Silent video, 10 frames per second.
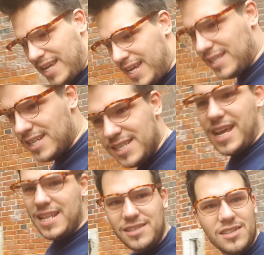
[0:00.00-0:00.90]
dings and
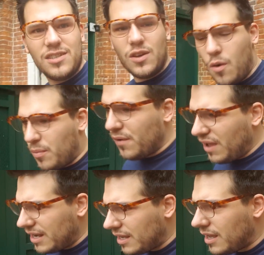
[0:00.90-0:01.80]
dents and so on, but I've
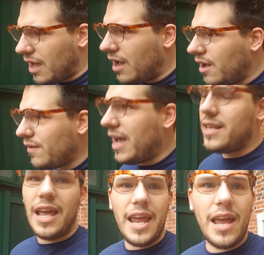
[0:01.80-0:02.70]

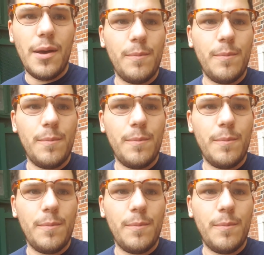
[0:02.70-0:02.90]
had a